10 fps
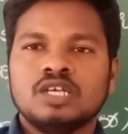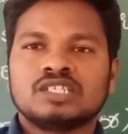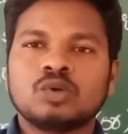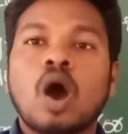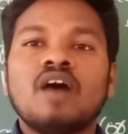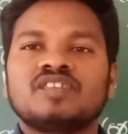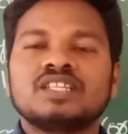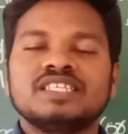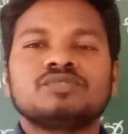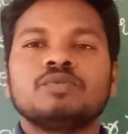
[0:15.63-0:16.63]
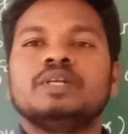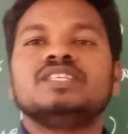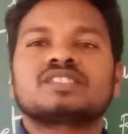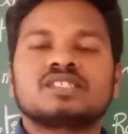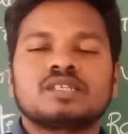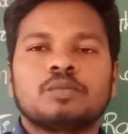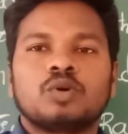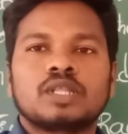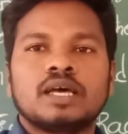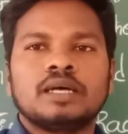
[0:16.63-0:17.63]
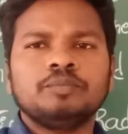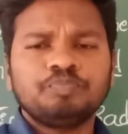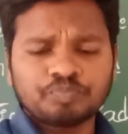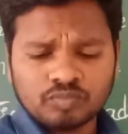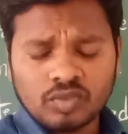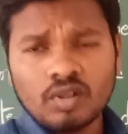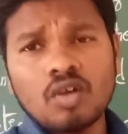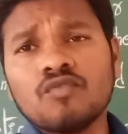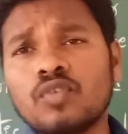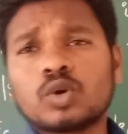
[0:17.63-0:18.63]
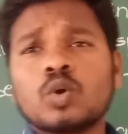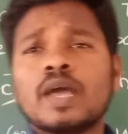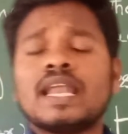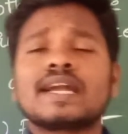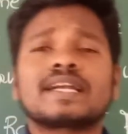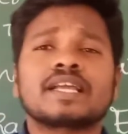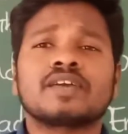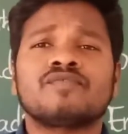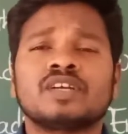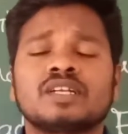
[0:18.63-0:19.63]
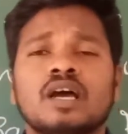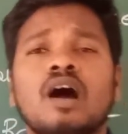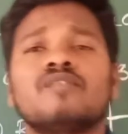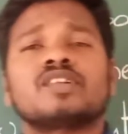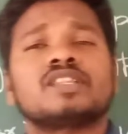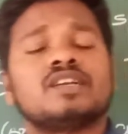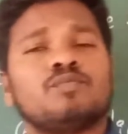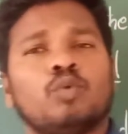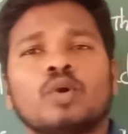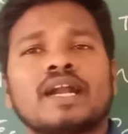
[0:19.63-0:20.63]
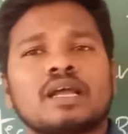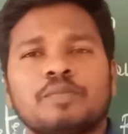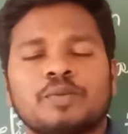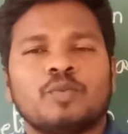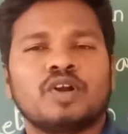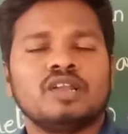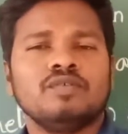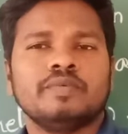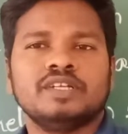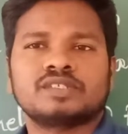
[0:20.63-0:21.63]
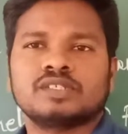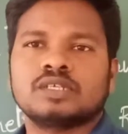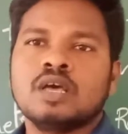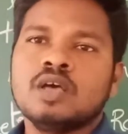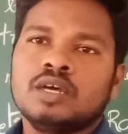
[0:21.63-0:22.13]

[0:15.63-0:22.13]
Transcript: So after this we will discuss about the photoelectric effect. After that Bohr atomic model we will discuss.